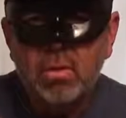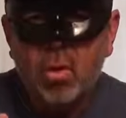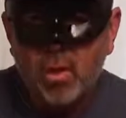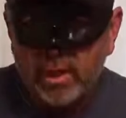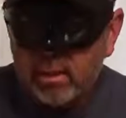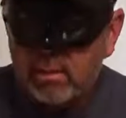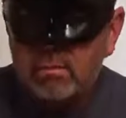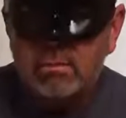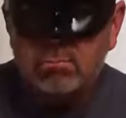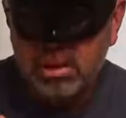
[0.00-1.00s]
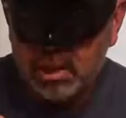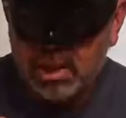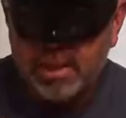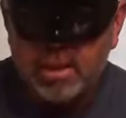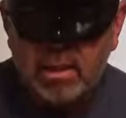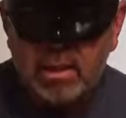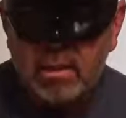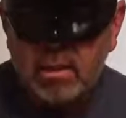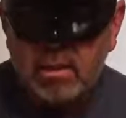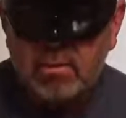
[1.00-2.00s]
oil, blood,
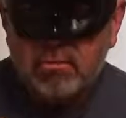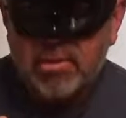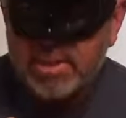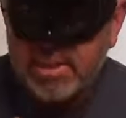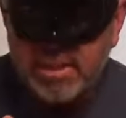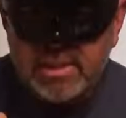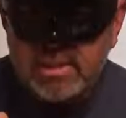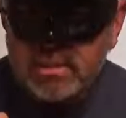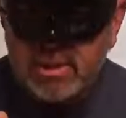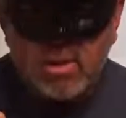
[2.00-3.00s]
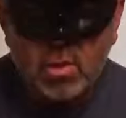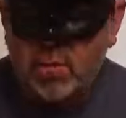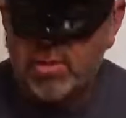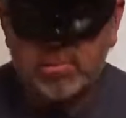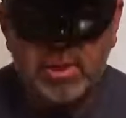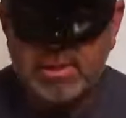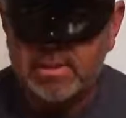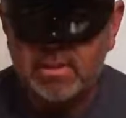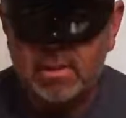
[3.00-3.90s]
feces, it's all over the place.